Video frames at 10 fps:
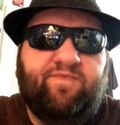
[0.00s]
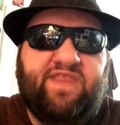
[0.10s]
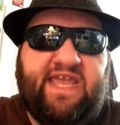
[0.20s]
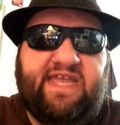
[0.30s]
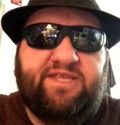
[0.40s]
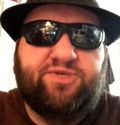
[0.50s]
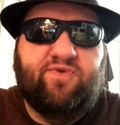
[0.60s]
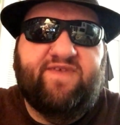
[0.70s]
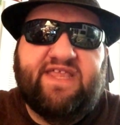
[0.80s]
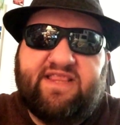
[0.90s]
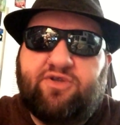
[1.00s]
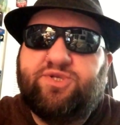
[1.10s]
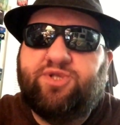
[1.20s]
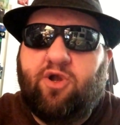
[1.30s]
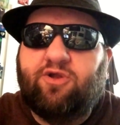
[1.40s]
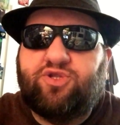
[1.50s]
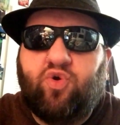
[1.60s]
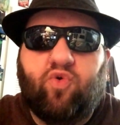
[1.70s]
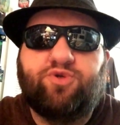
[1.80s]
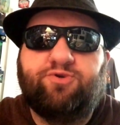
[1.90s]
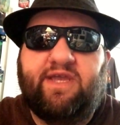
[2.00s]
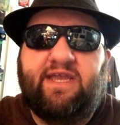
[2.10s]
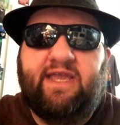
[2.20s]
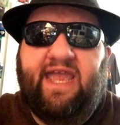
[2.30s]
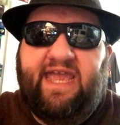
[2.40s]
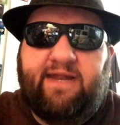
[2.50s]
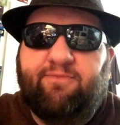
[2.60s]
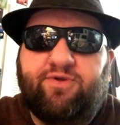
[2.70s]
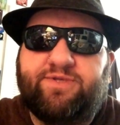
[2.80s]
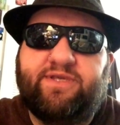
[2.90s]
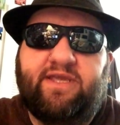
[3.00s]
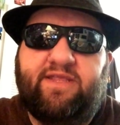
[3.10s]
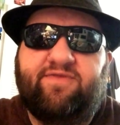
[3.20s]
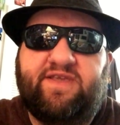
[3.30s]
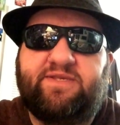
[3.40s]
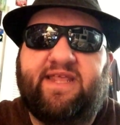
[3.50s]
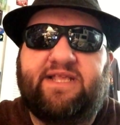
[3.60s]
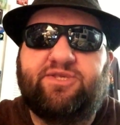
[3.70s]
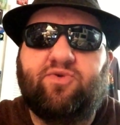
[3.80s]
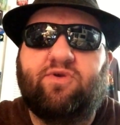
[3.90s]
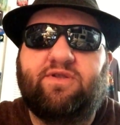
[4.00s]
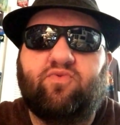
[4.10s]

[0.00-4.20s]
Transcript: they sort of get their start torturing animals and things of that sort.